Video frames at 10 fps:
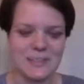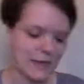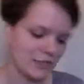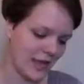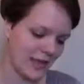
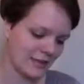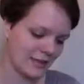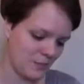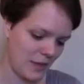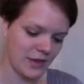my
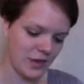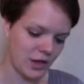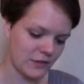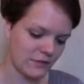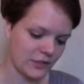child banging
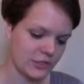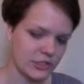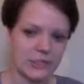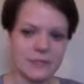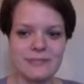on the
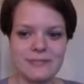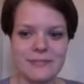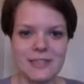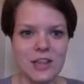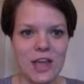furniture.
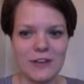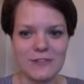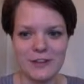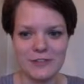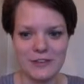It's a lot of
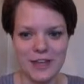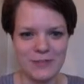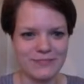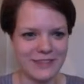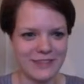fun for him.